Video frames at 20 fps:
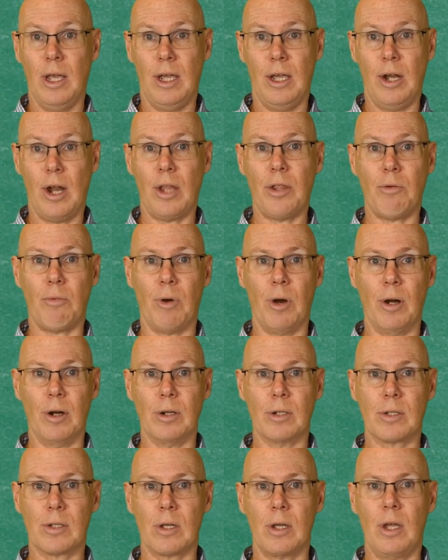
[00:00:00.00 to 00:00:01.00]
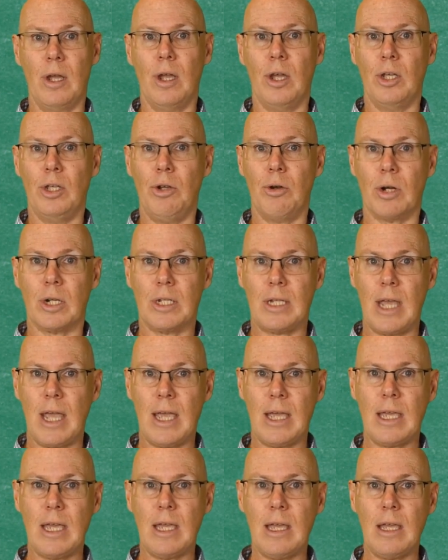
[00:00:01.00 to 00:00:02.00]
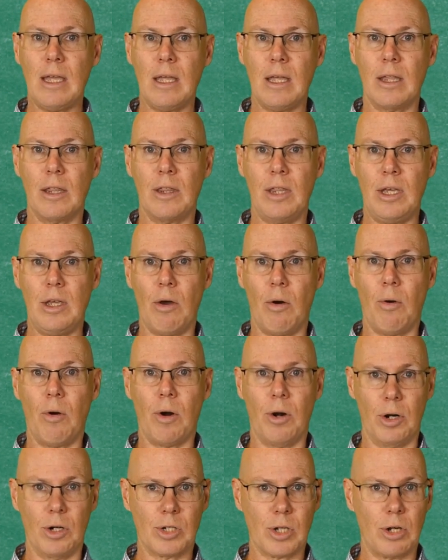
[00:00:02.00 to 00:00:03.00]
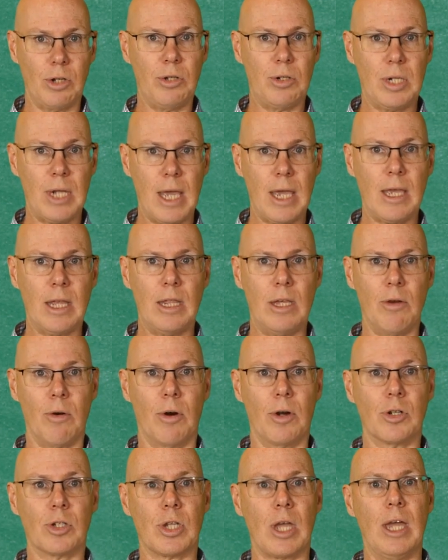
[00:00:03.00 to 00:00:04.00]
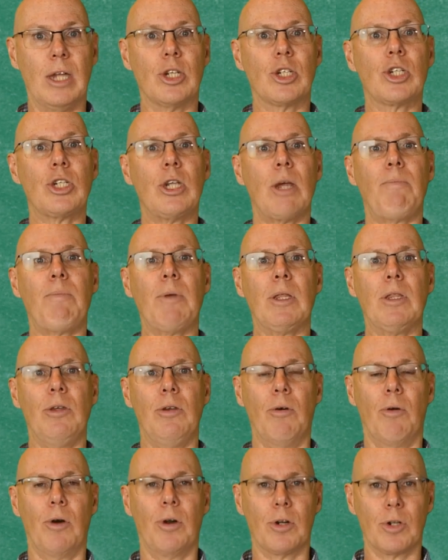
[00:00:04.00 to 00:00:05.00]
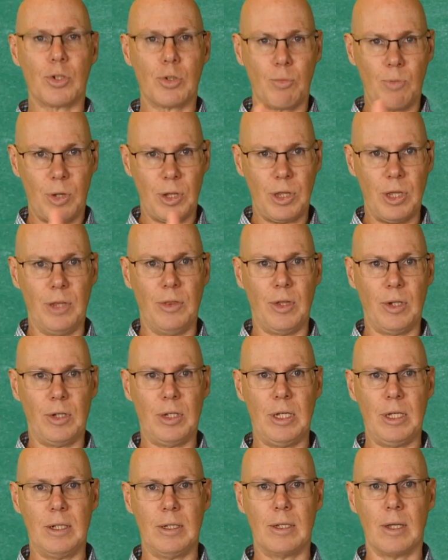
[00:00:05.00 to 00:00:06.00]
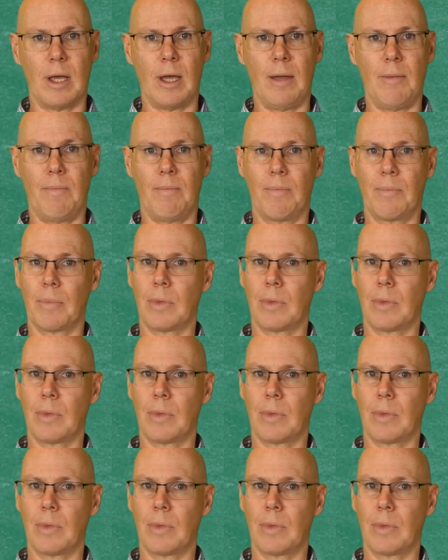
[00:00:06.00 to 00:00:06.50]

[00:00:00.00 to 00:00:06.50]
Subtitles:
In other words, you are taking the orders, are you taking the orders and shipping the orders within the lead time?